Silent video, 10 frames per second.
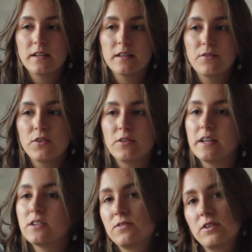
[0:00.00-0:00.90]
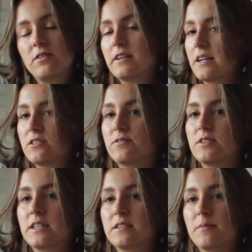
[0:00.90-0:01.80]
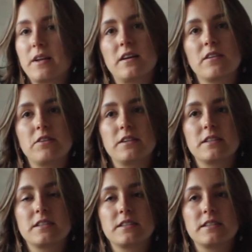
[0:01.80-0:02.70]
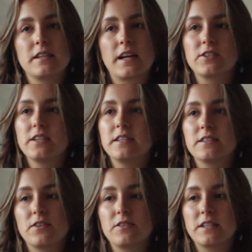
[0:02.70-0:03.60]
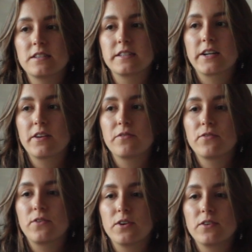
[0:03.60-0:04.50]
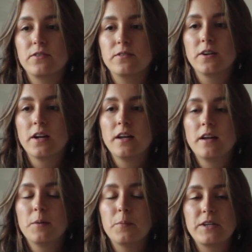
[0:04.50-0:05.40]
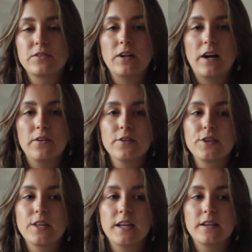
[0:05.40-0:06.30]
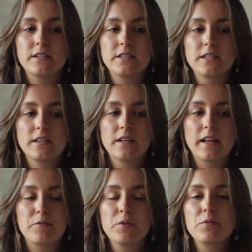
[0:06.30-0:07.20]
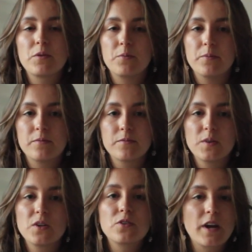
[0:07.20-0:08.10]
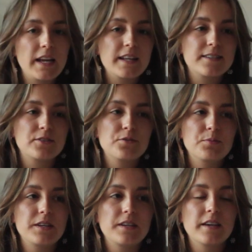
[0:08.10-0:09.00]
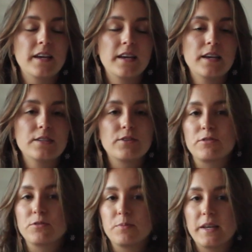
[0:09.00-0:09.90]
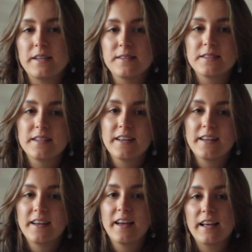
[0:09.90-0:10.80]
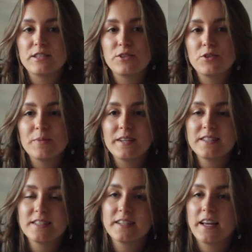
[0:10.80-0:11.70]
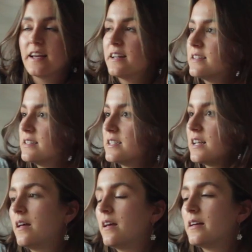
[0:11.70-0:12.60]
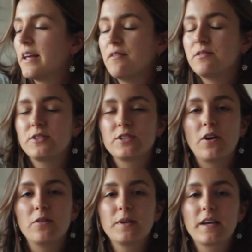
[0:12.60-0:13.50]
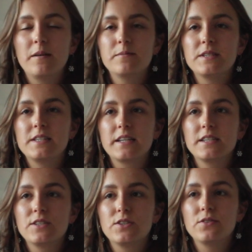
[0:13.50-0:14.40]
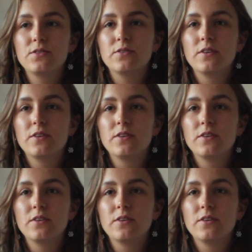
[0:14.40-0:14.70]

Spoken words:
if you're an introvert or an extrovert, doesn't matter. It's actually so necessary for your mental health, and like we were created to be social beings as humans. And yeah, we've just all become addicted to